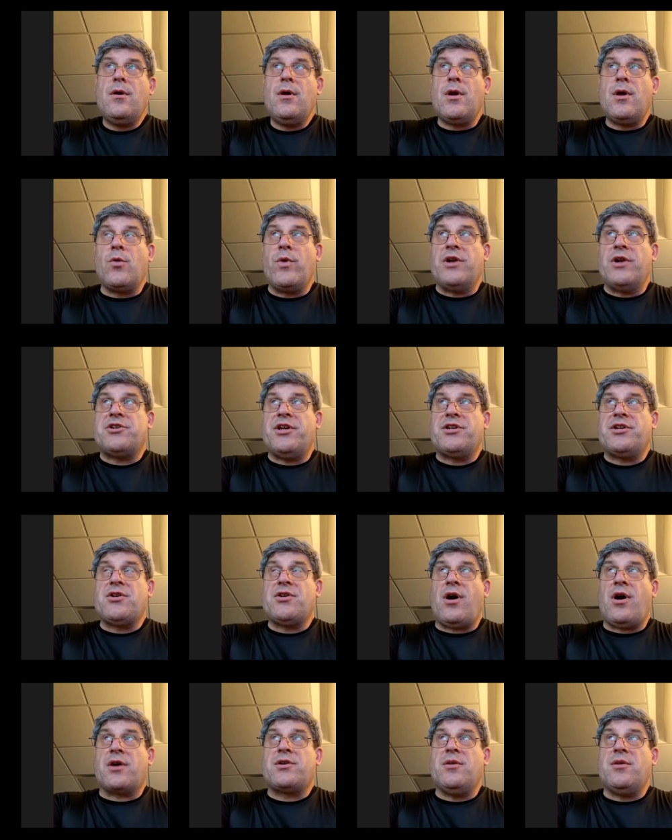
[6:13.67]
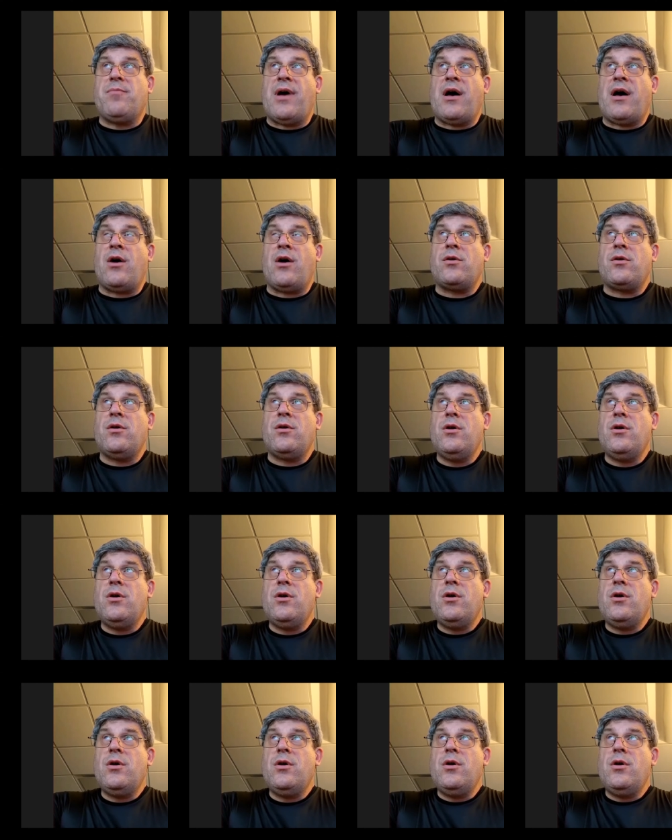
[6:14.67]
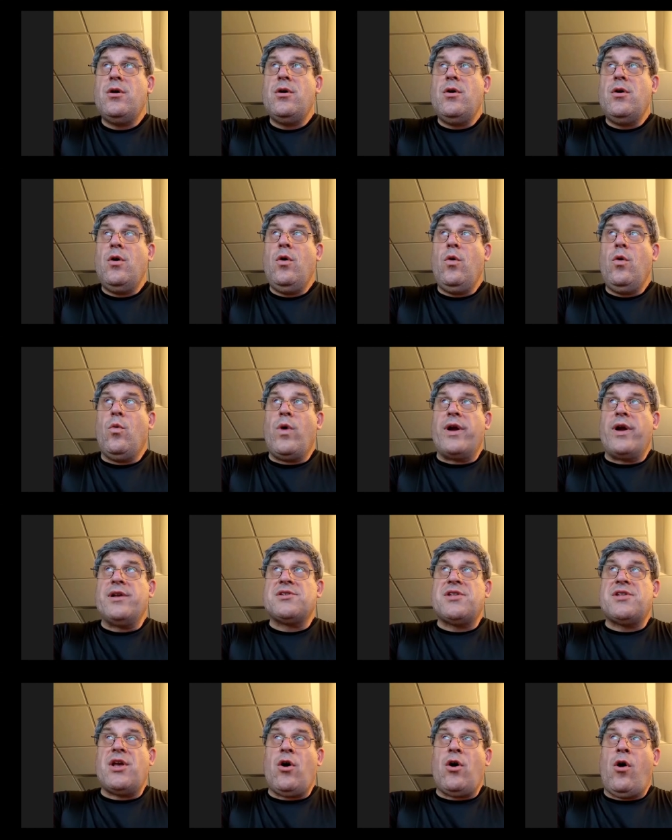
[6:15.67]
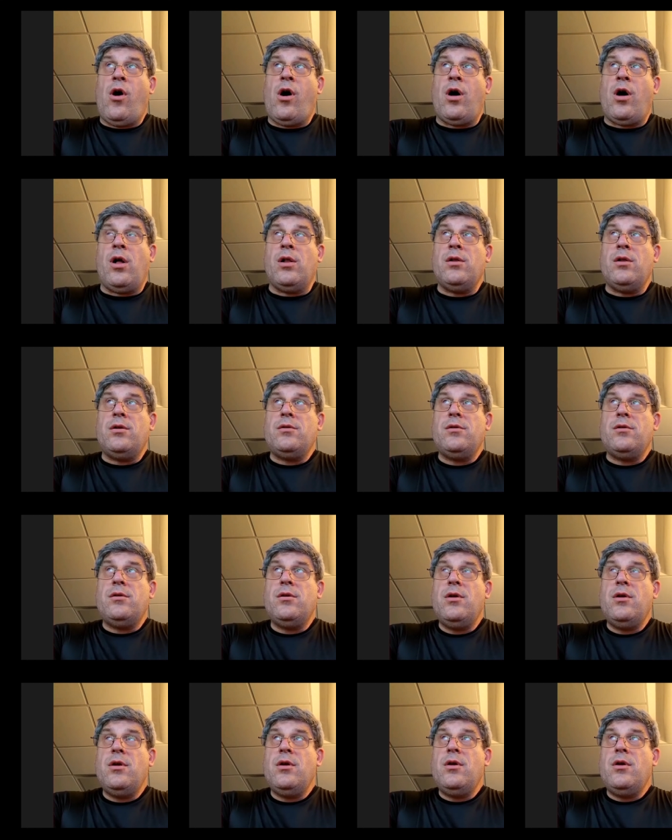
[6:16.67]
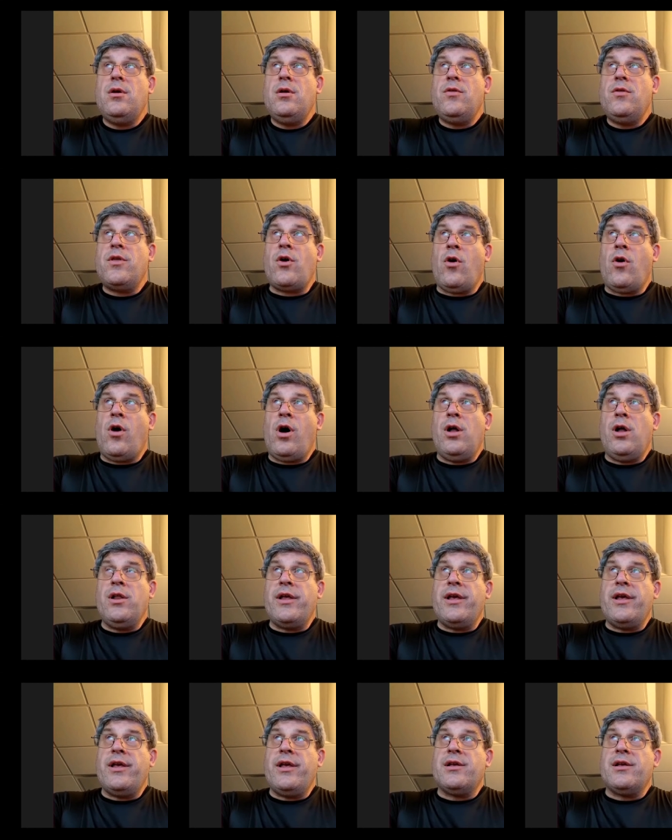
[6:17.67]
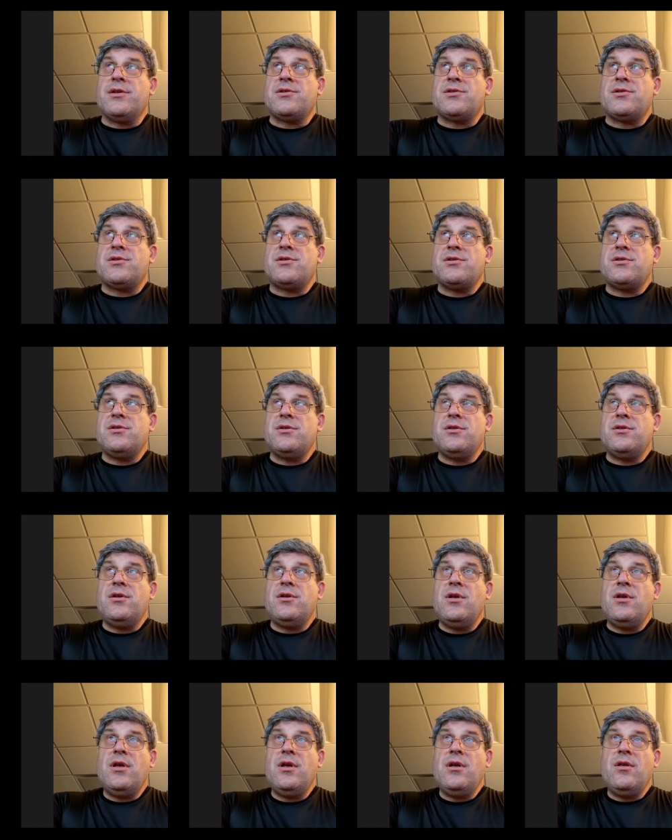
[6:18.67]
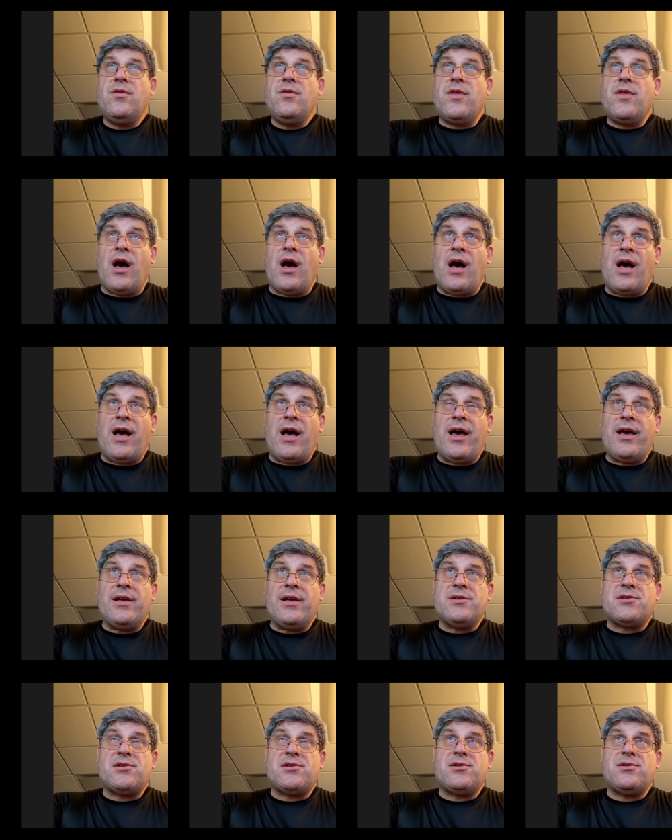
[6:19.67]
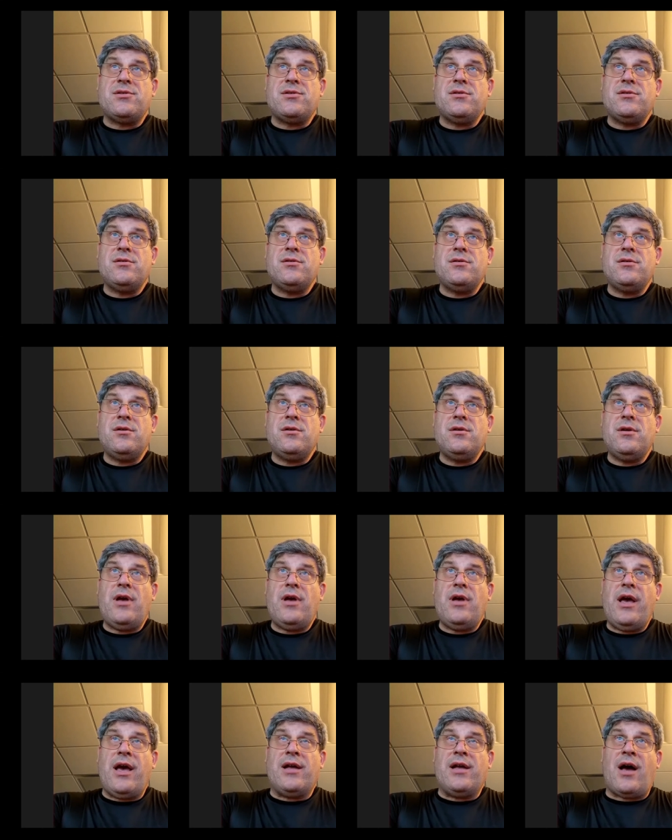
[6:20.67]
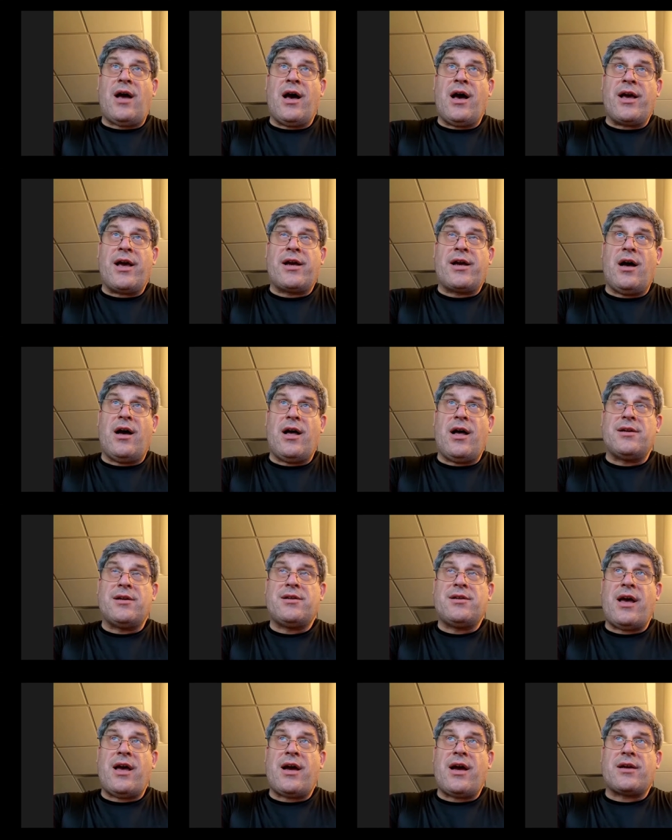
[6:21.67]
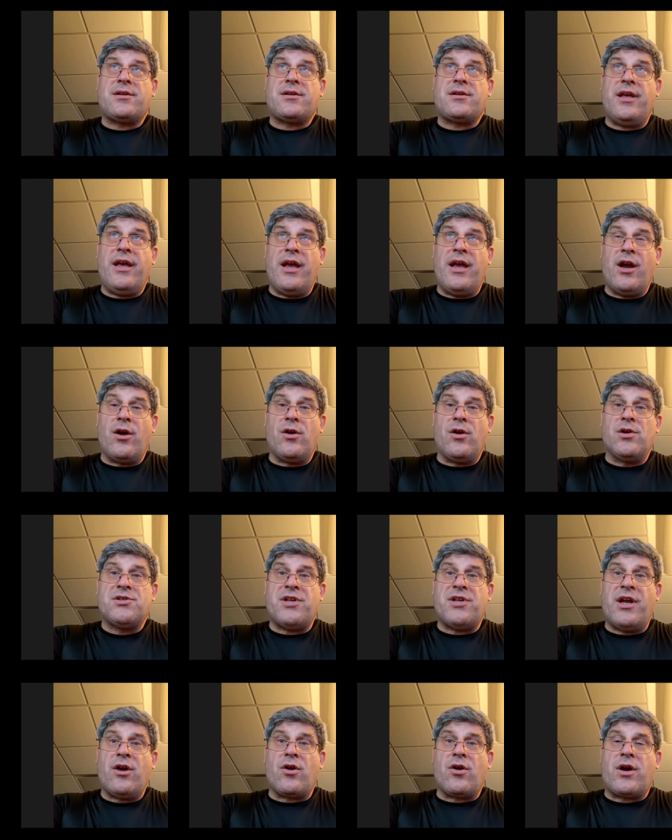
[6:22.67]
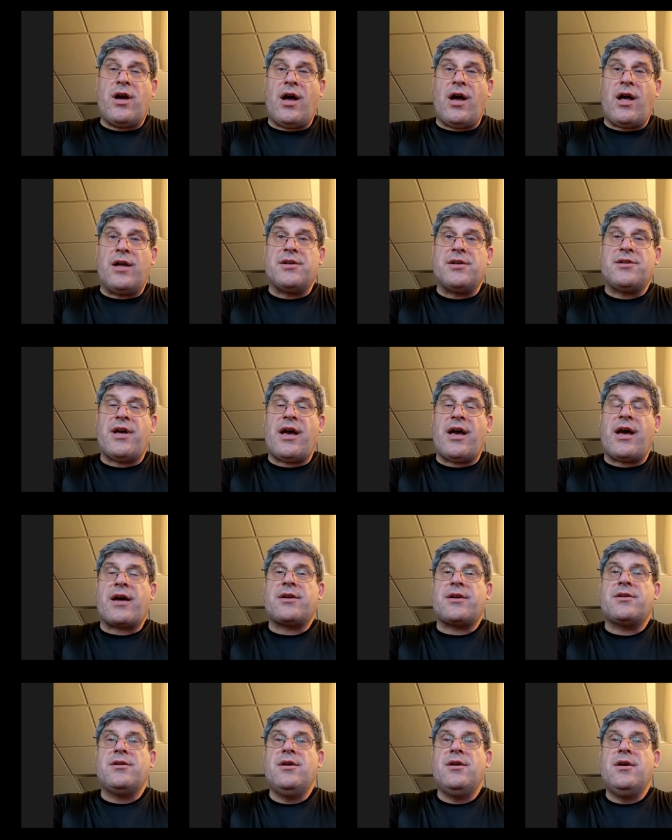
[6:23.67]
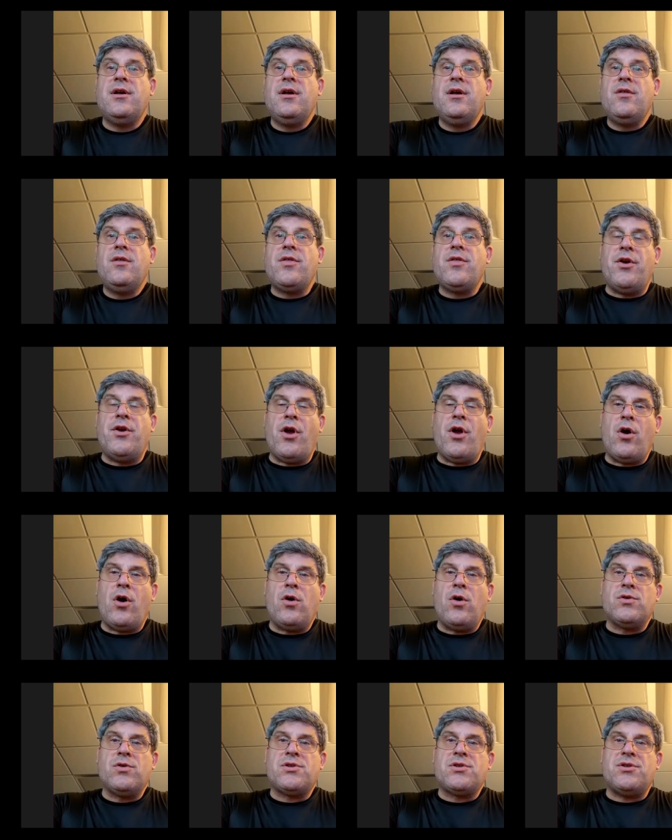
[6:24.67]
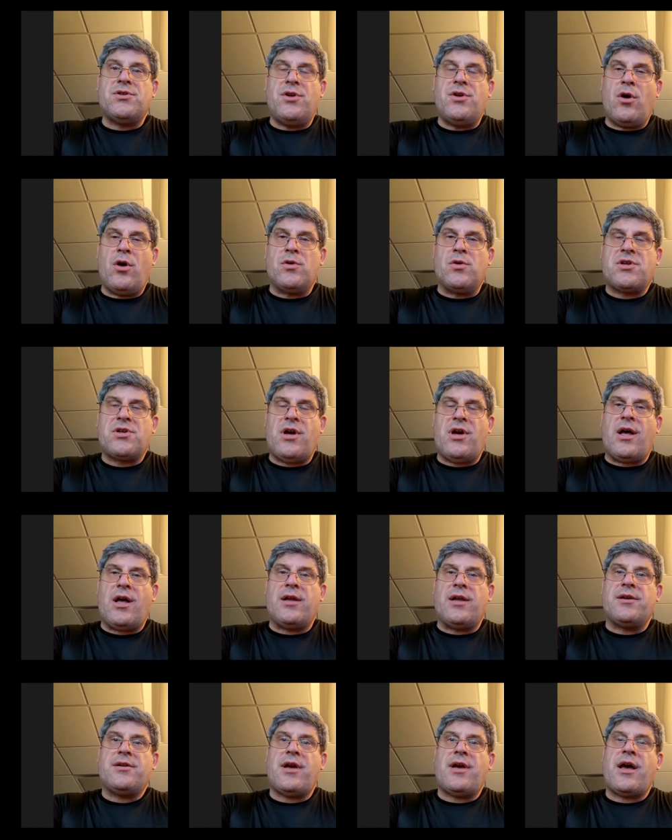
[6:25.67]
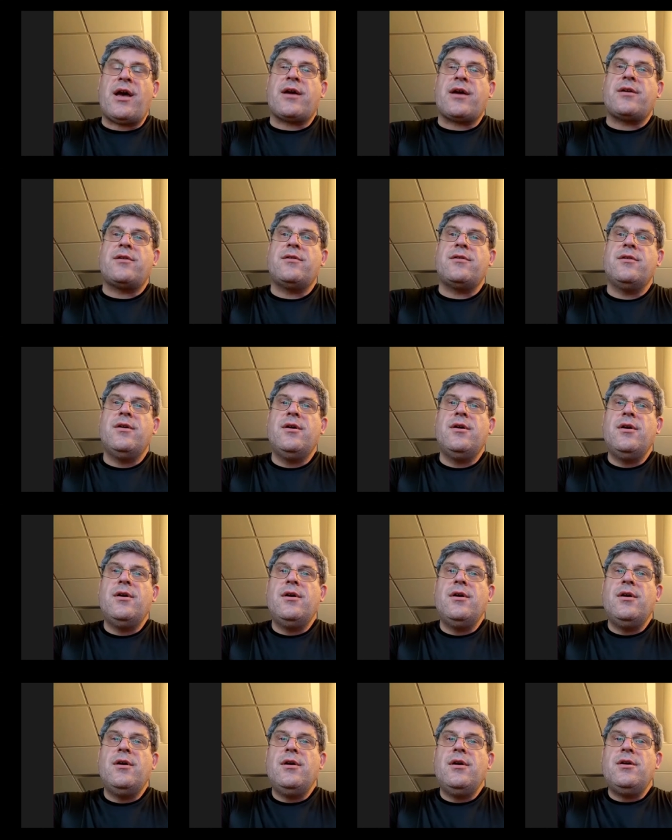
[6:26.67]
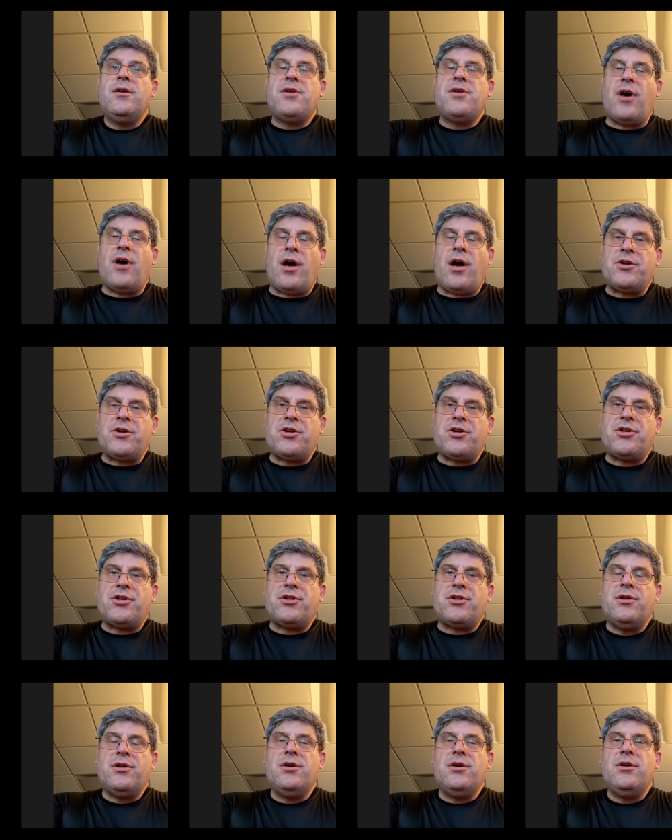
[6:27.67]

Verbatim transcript: in which he talked about what is the all? The all is the eyes, and eye contact, the ears, ear contact, the nose, nose contact, touch,